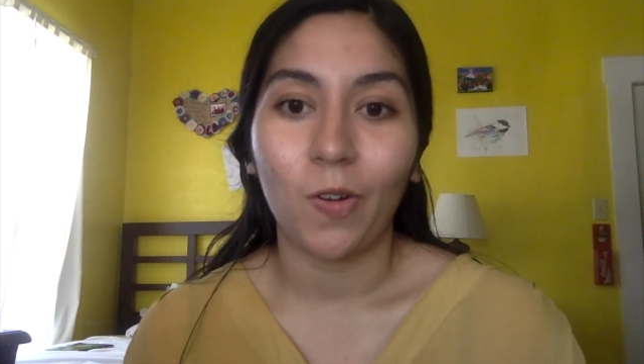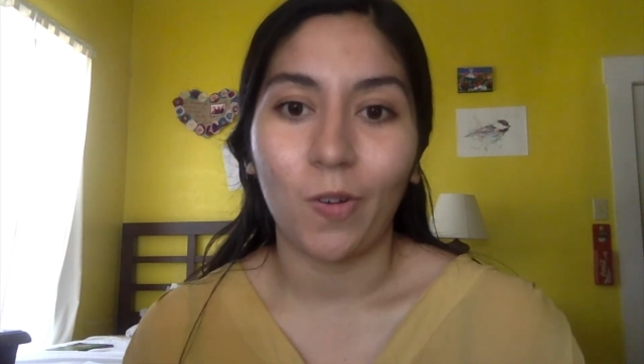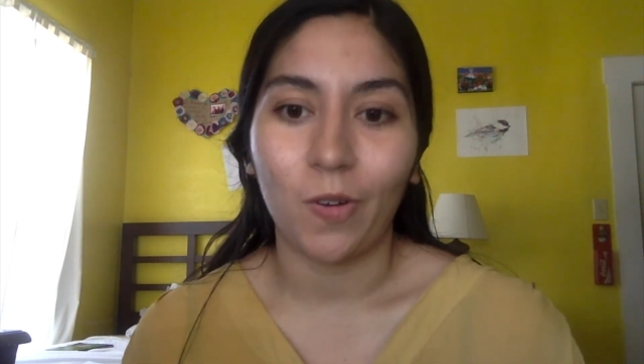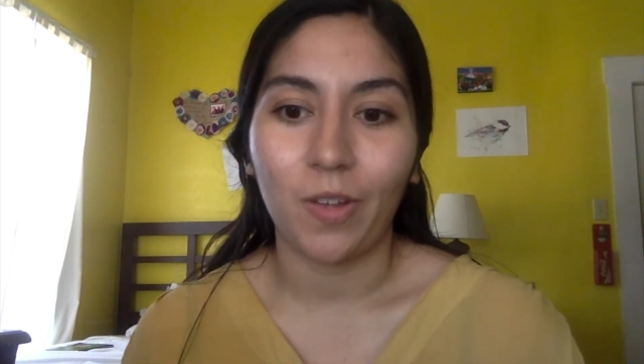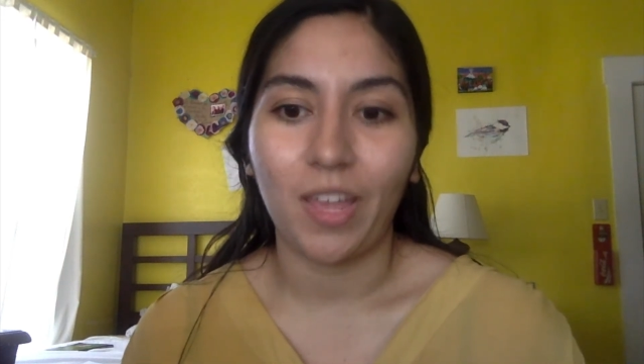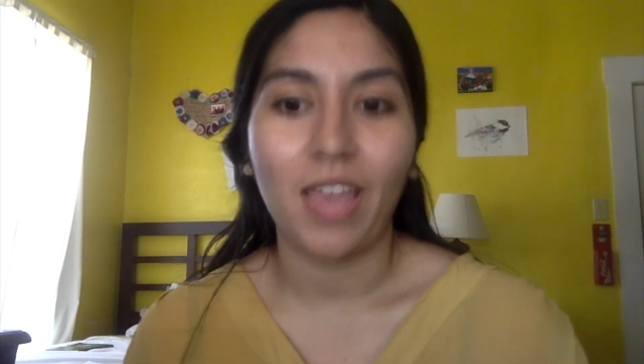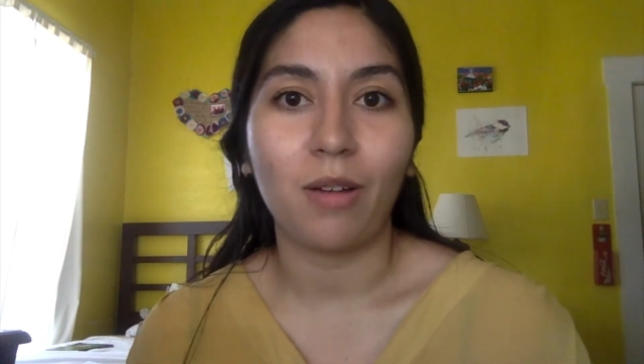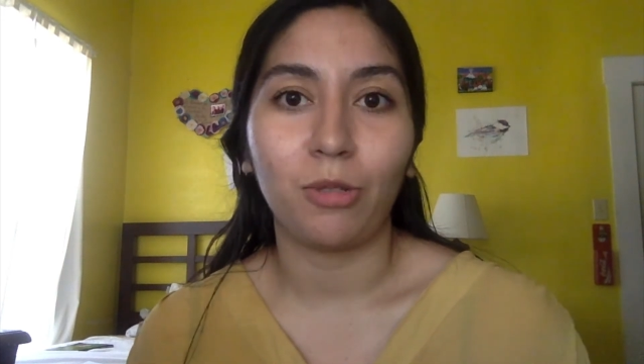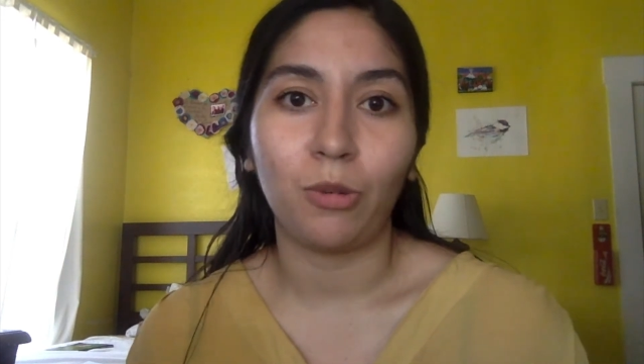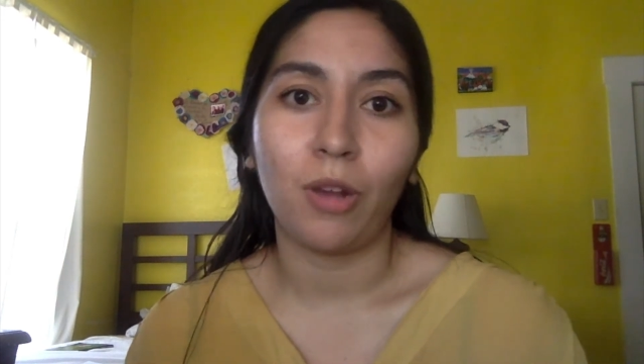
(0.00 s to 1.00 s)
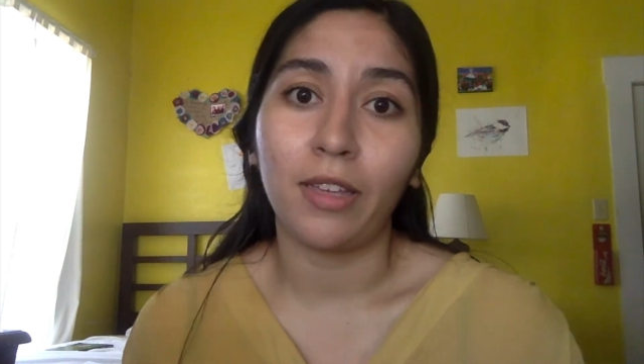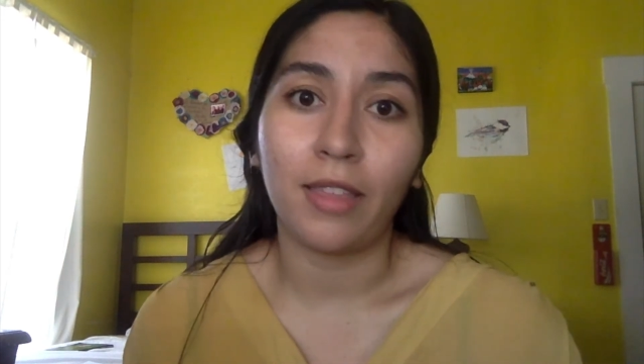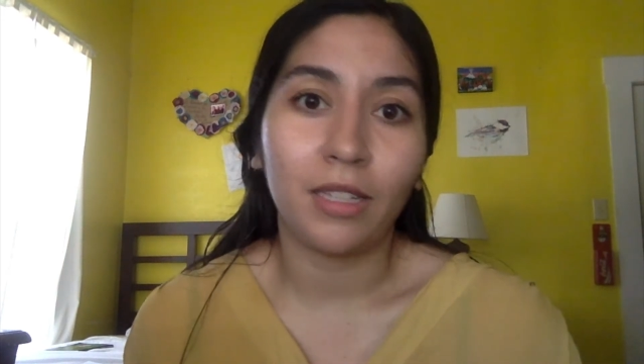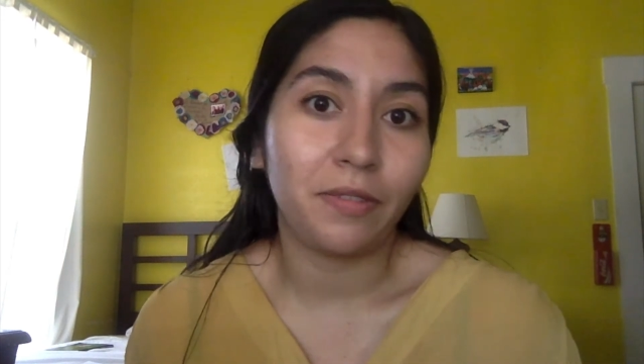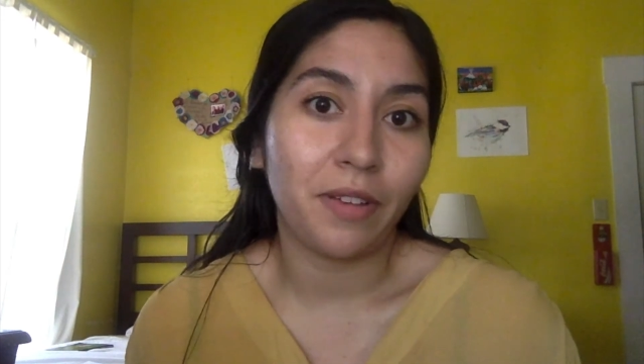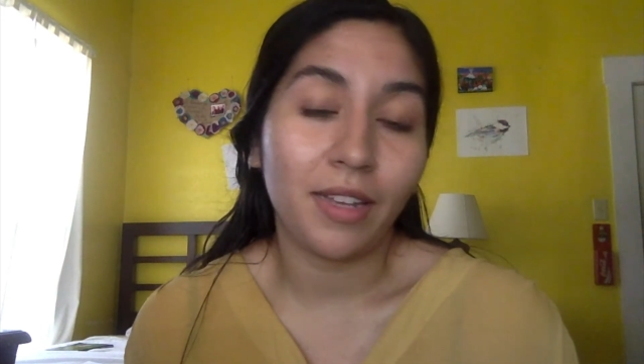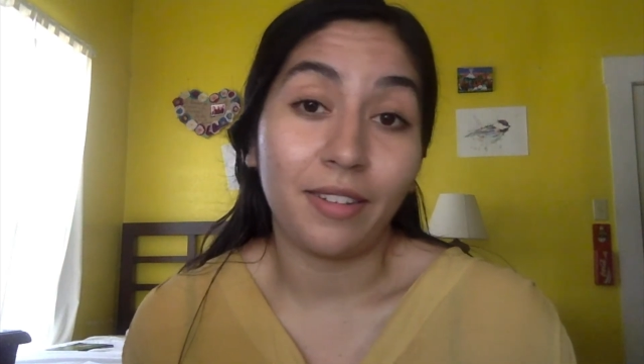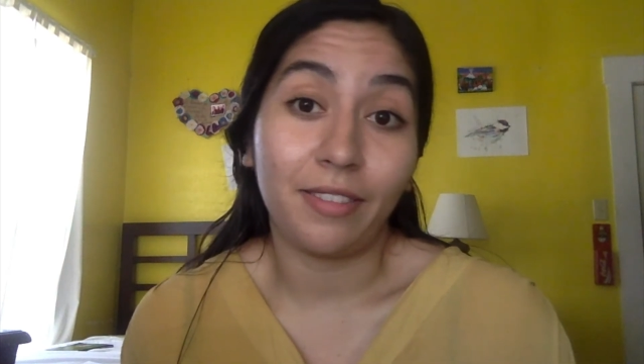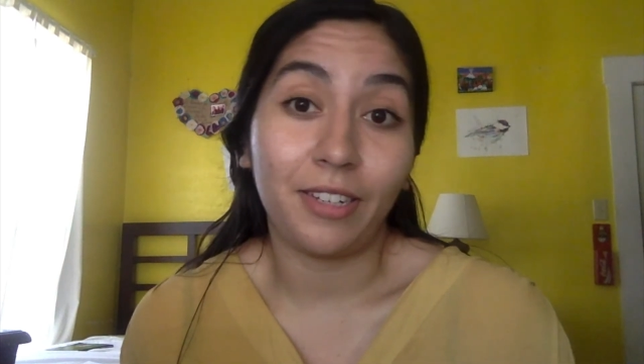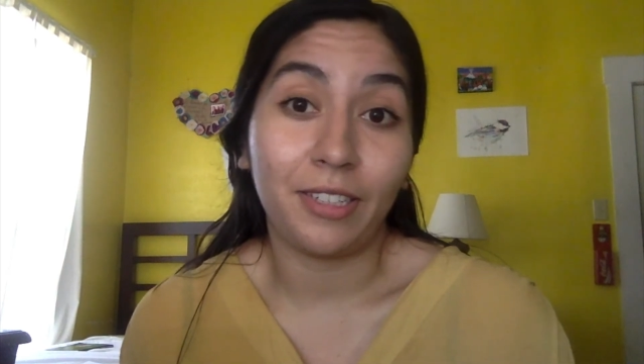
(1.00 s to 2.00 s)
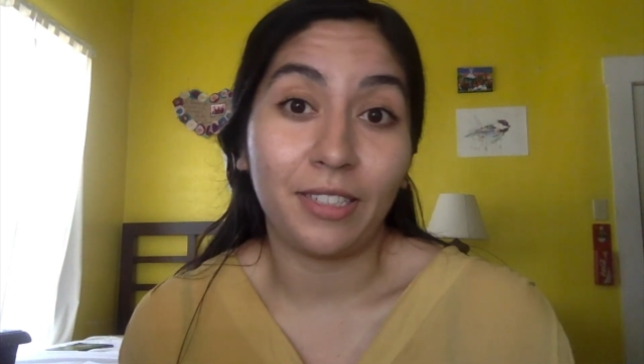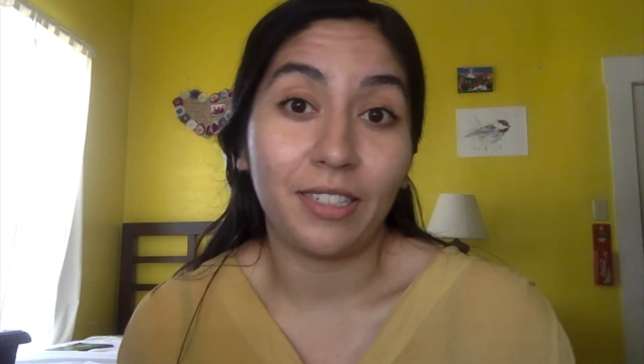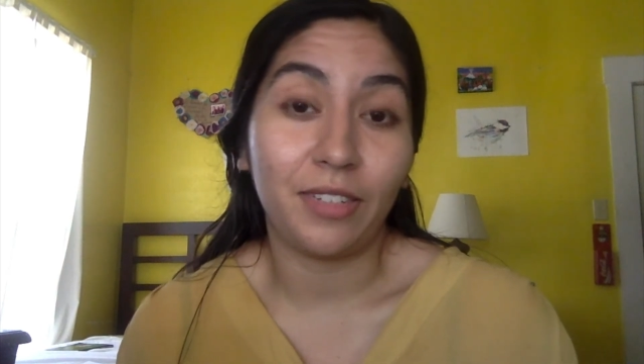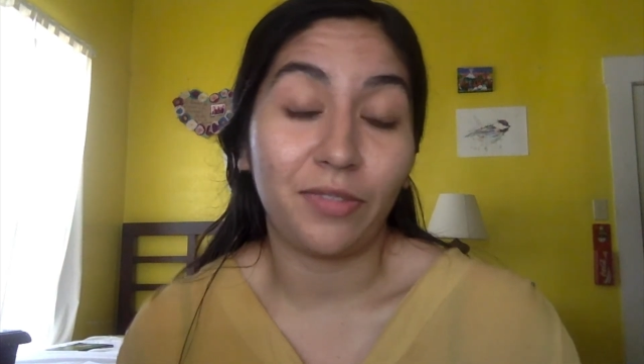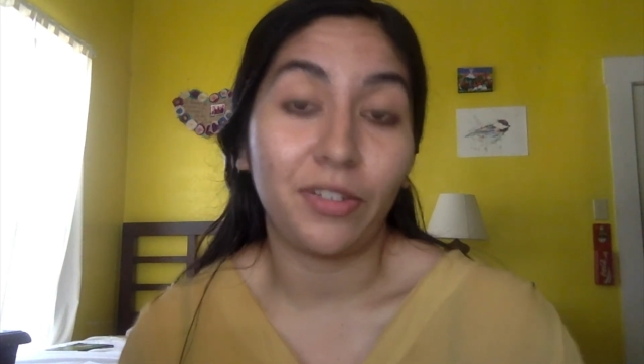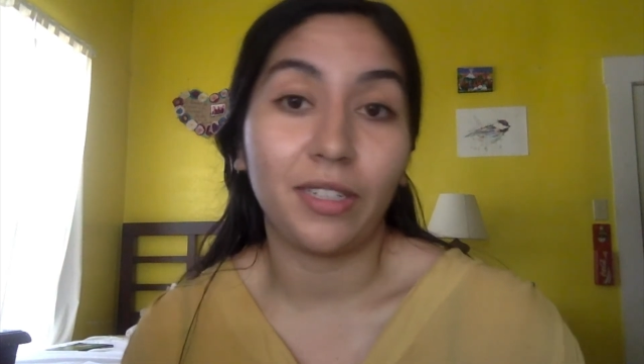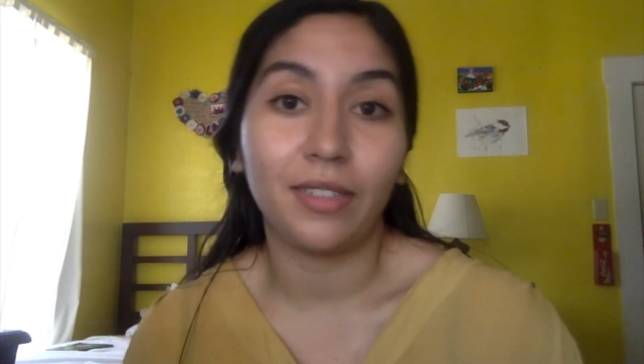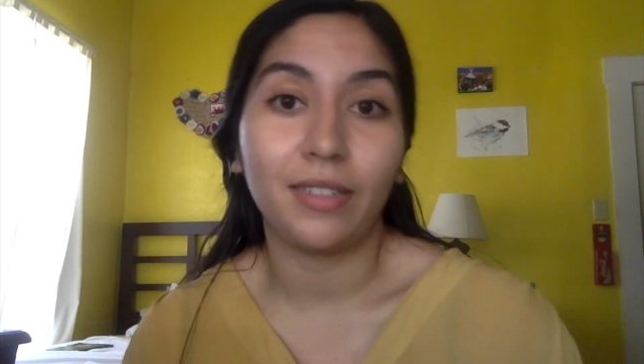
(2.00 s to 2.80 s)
or hey, I was wrong, and that's fine. There's different